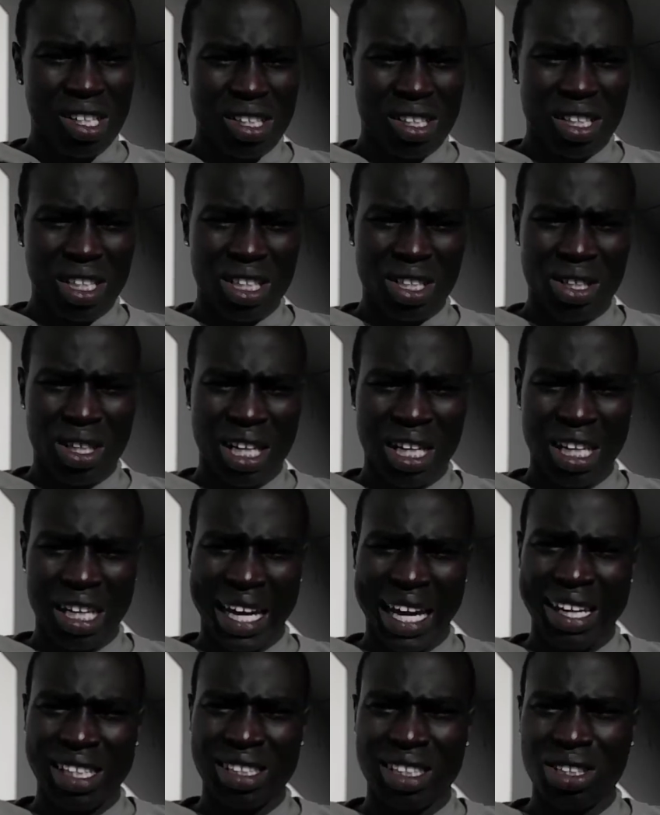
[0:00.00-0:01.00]
You know, I
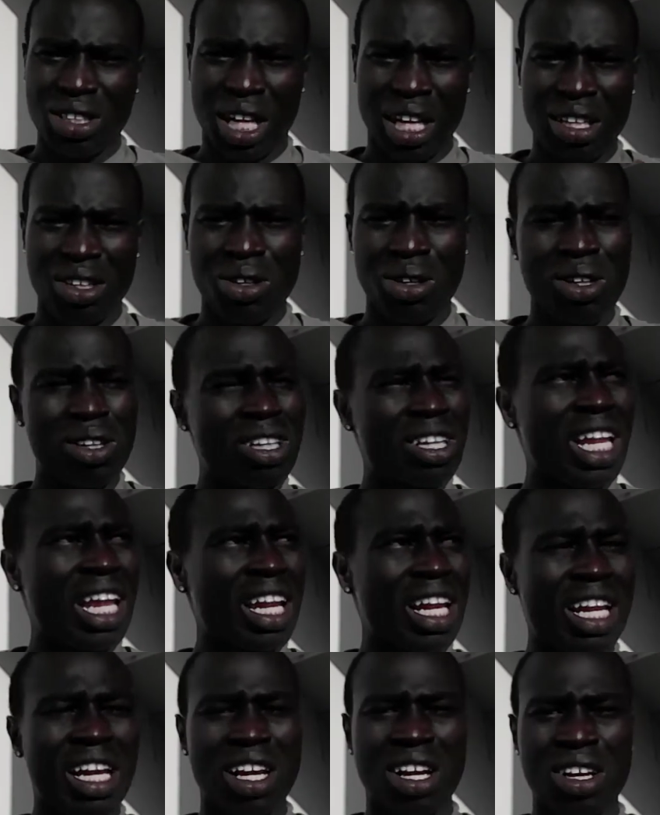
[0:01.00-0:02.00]
had I've known a
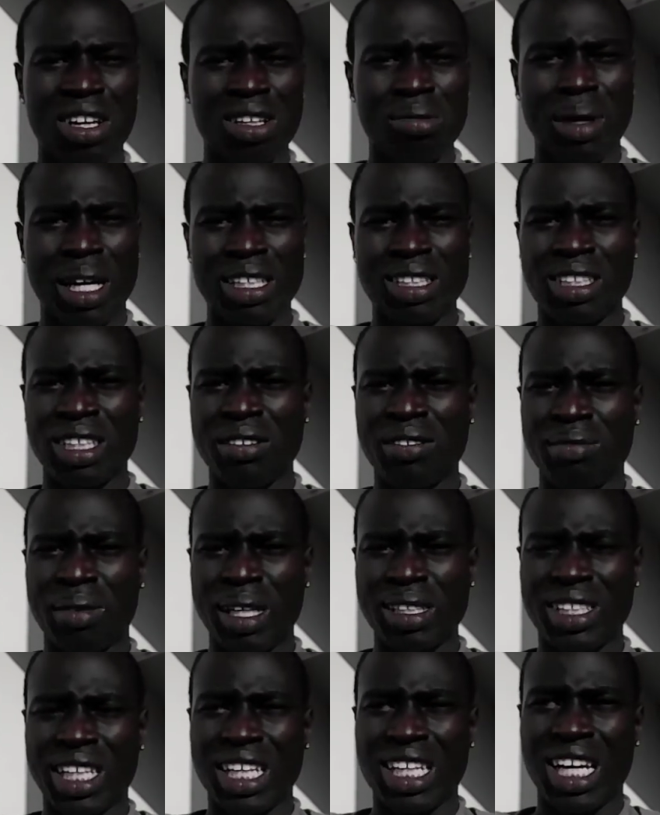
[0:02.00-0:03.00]
lot of learned about stuff
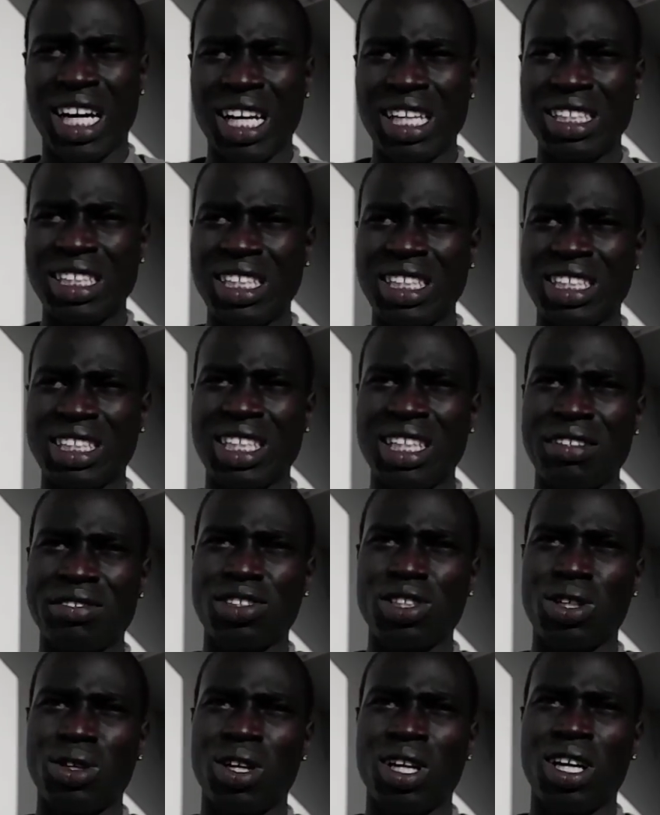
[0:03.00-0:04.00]
about psychology and stuff.
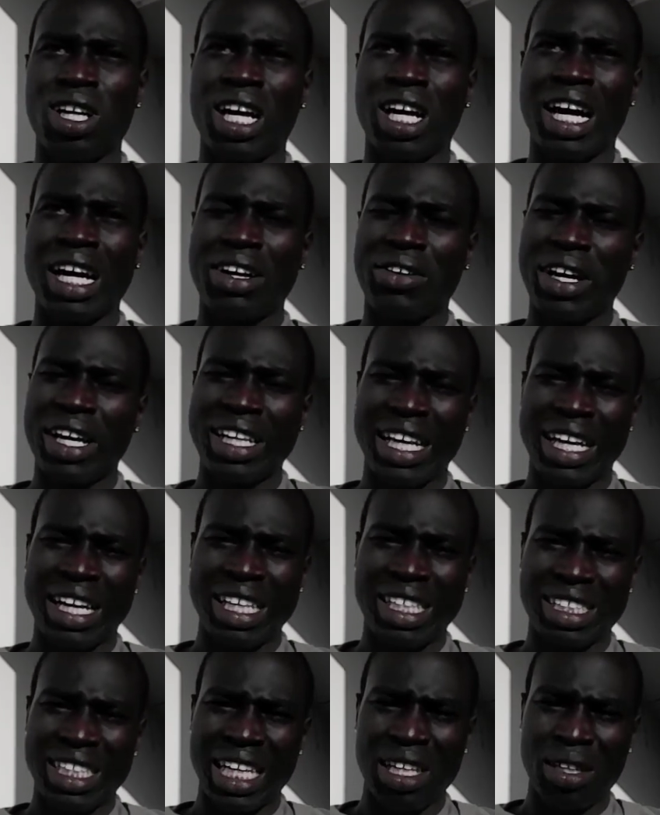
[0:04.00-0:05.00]
So uh, I created that
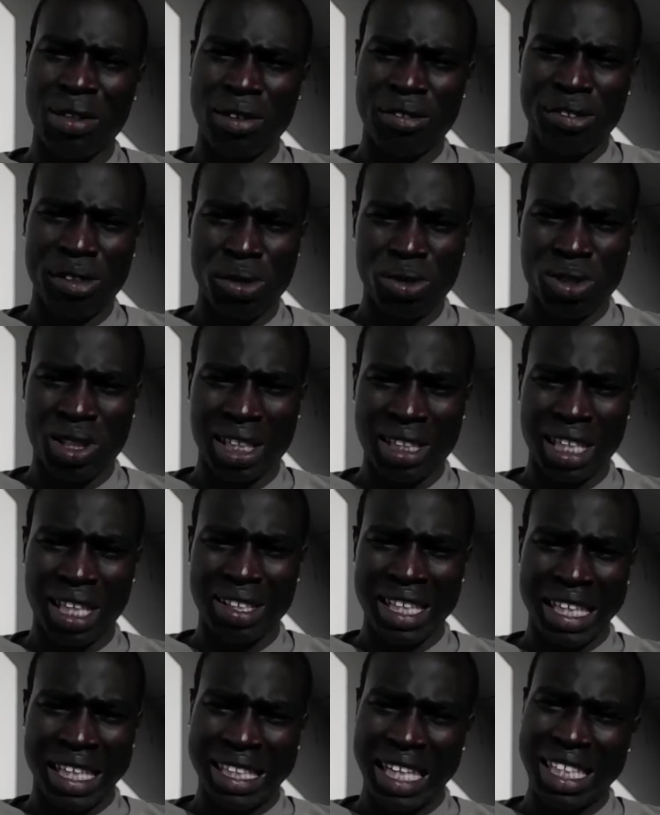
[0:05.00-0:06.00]
anxiety reviews because I was
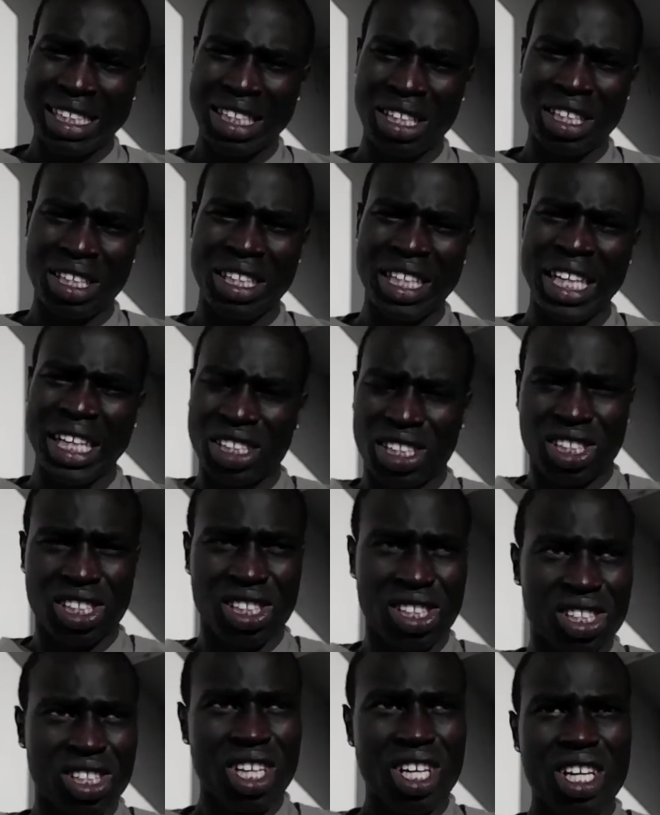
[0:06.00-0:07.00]
like, that's a good
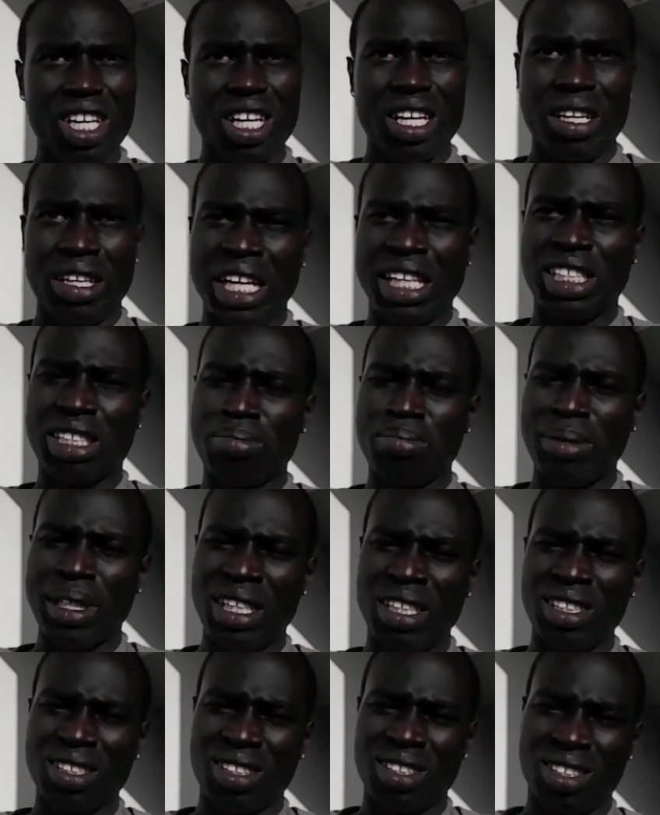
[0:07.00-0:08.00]
niche. Niche
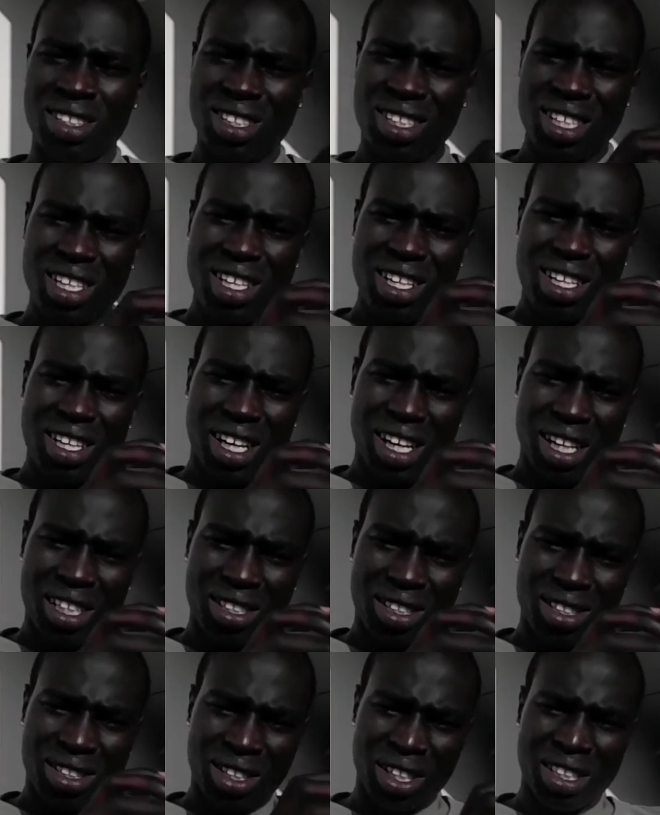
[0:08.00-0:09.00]
means a
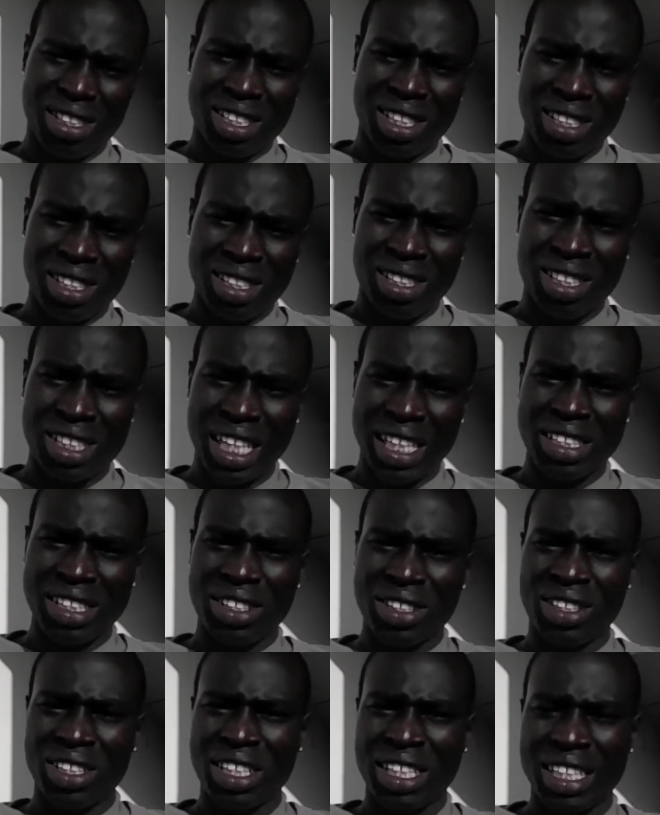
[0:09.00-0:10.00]
certain
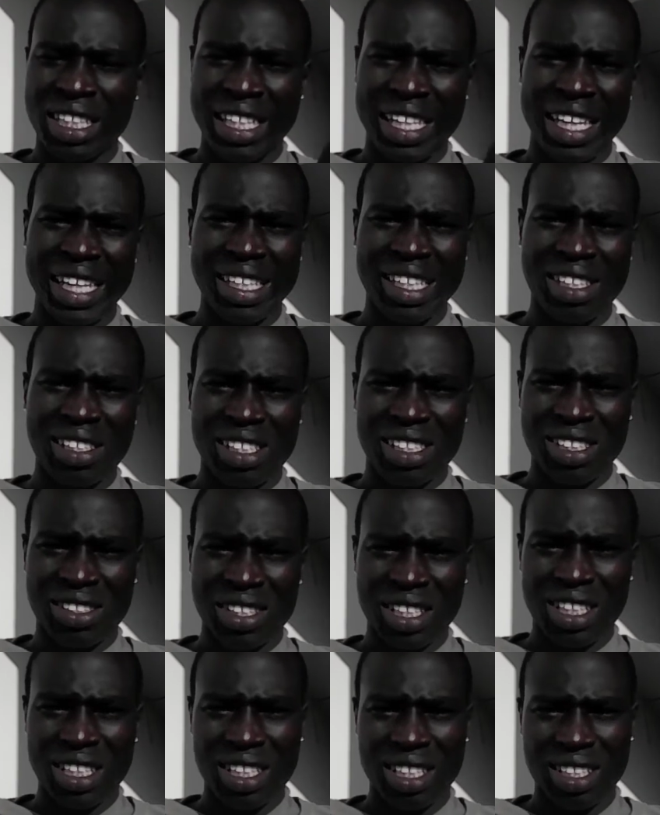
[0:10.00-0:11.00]
sector in an
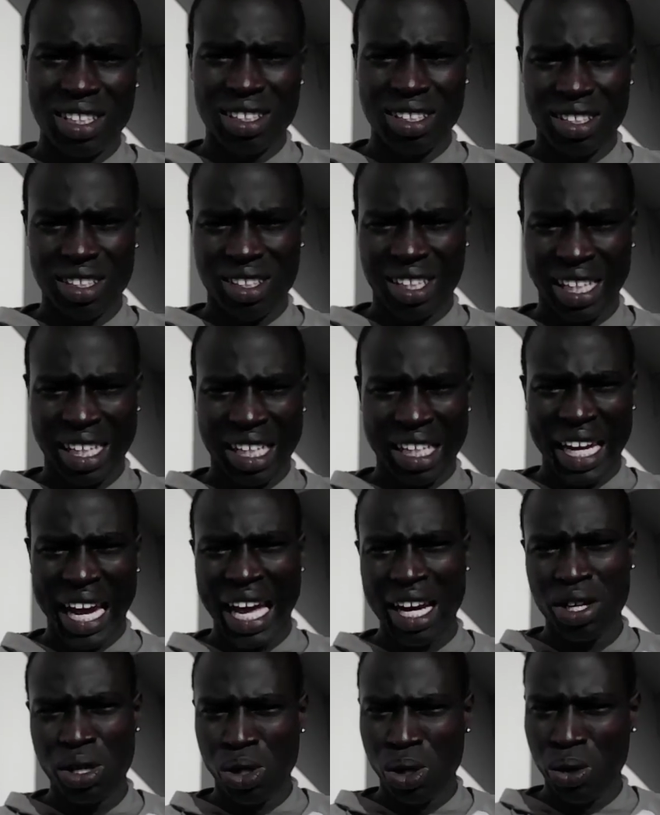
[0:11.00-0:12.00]
industry like a
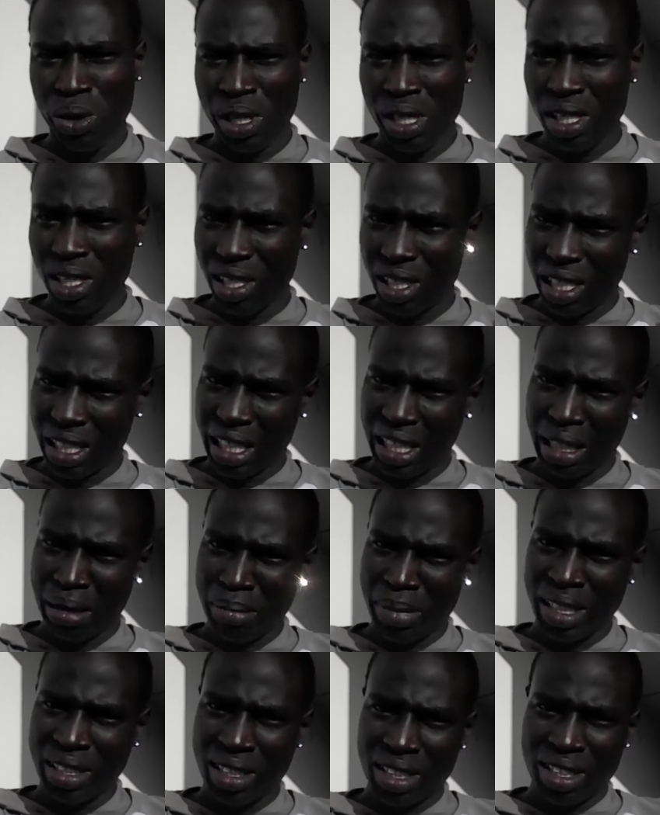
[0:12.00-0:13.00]
category in the
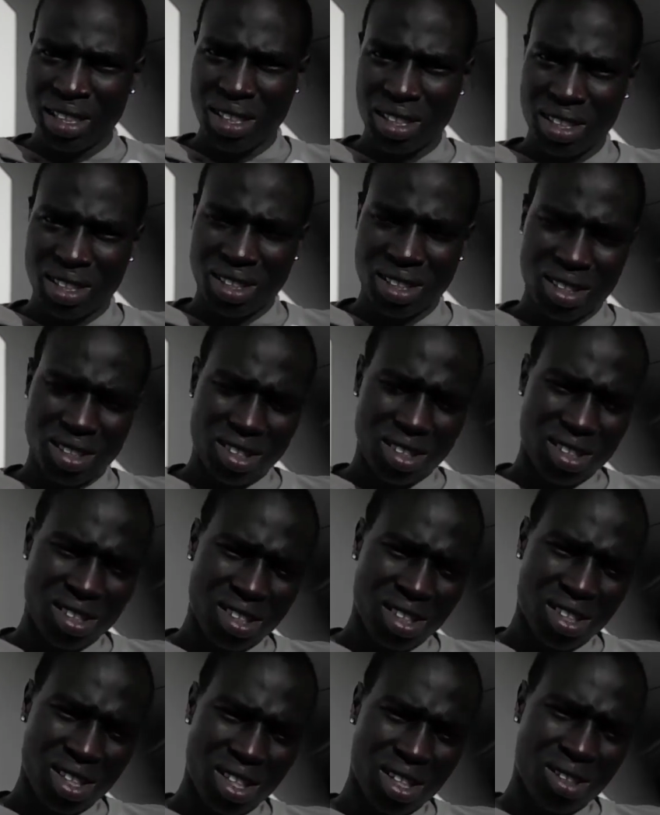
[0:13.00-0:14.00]
business.
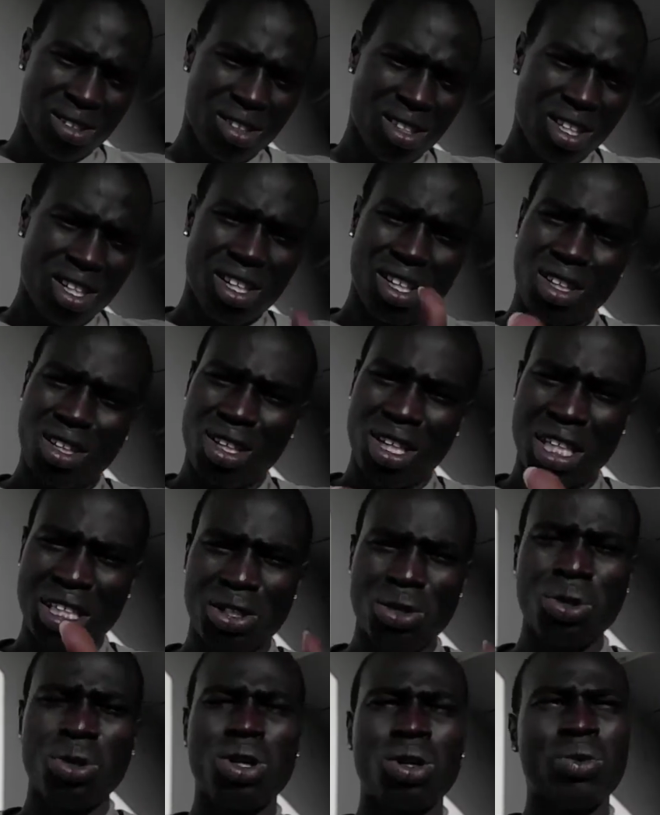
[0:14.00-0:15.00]
You know, look,
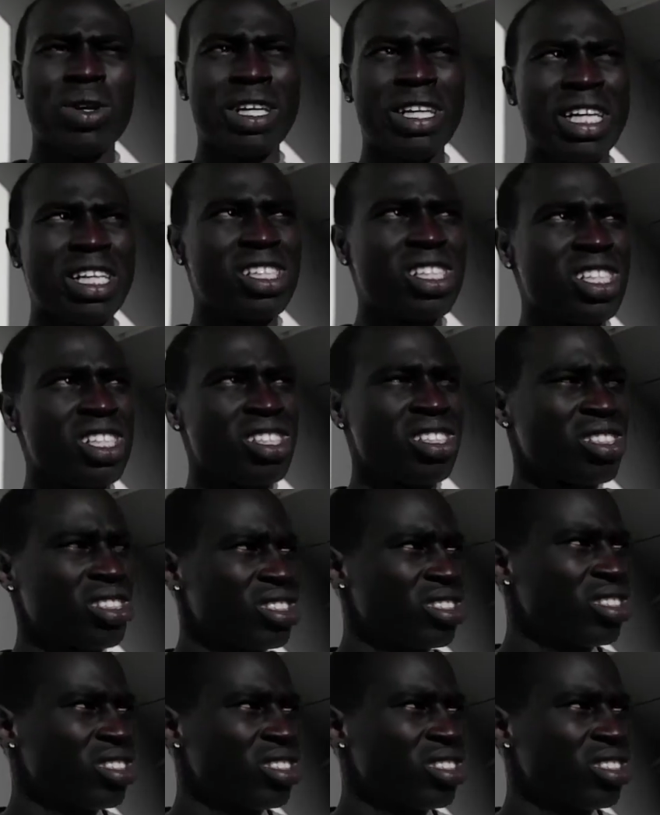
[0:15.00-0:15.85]
Google what niche is.